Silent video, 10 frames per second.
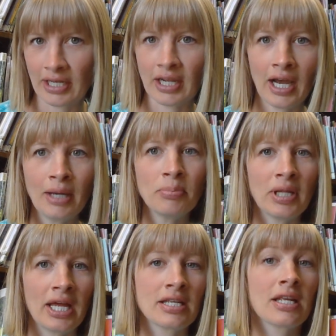and
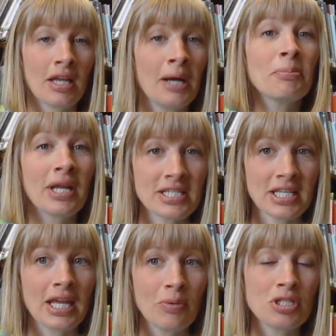complex
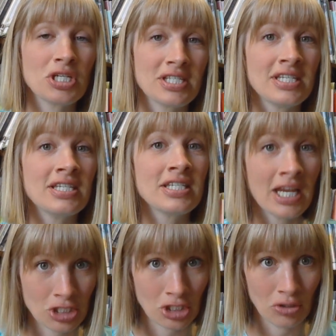language is
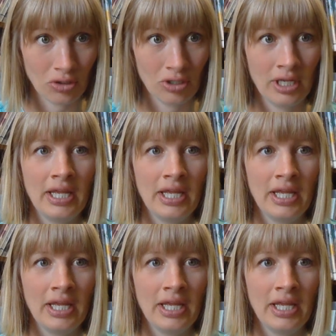intentional.